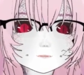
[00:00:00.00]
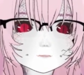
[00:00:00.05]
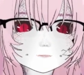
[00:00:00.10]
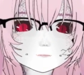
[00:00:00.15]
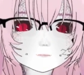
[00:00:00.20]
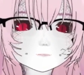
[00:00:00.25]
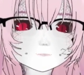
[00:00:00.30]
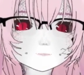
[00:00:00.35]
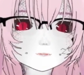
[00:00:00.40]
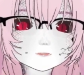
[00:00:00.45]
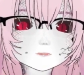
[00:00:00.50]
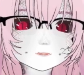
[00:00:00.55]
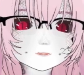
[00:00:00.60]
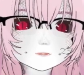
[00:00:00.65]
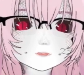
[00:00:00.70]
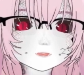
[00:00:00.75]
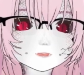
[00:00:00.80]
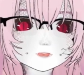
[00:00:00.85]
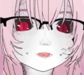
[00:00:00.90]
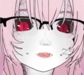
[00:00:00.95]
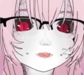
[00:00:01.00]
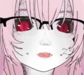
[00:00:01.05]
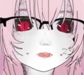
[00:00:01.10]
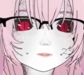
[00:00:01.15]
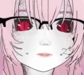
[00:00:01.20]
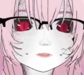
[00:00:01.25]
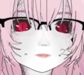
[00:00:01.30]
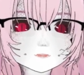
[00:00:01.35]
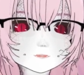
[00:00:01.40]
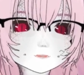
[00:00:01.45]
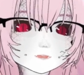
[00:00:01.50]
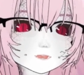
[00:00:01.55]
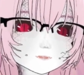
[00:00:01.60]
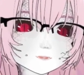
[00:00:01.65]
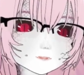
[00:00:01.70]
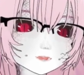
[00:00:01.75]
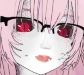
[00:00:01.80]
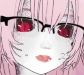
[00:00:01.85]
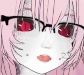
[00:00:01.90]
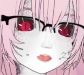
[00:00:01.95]
Because he does. He's
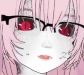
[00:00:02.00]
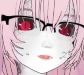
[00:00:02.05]
flung